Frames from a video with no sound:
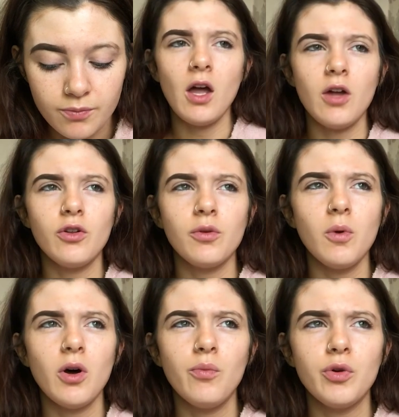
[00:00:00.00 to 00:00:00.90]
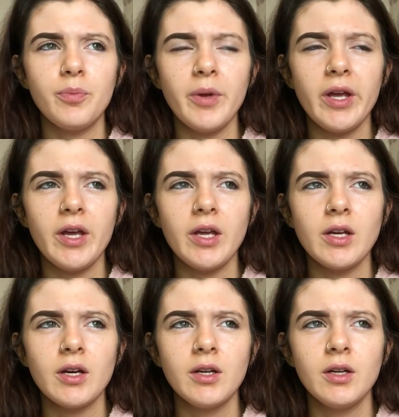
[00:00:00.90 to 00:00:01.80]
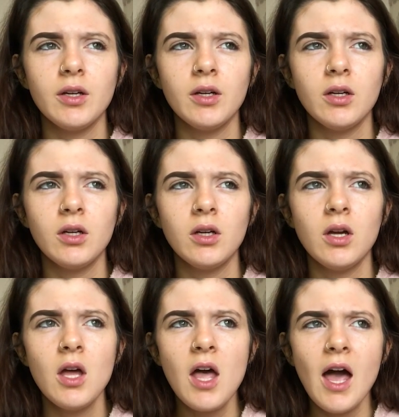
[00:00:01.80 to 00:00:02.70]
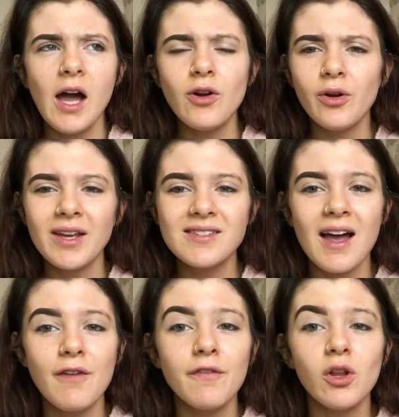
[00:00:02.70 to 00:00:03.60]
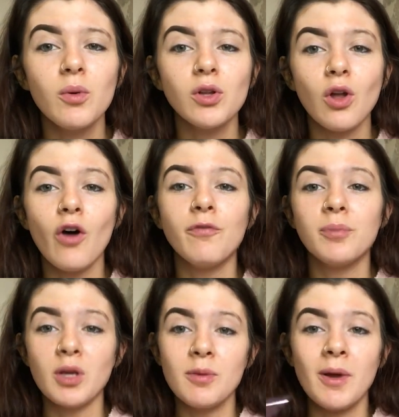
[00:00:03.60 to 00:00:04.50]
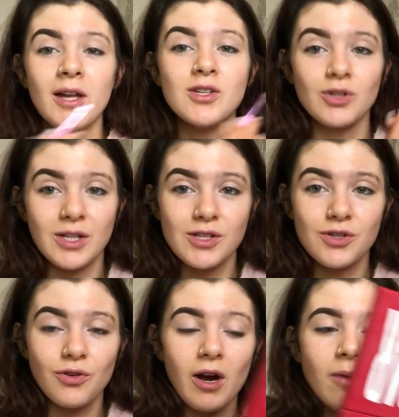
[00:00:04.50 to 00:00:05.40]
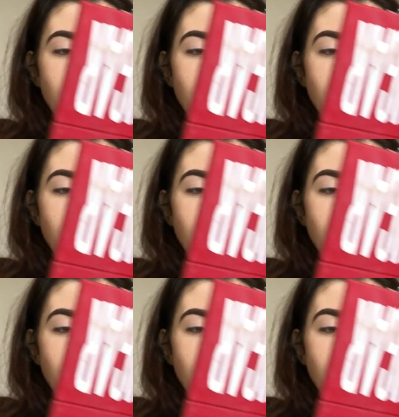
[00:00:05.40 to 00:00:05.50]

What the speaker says: Another one would be, I don't know, I guess like I follow a lot of beauty pages on Instagram.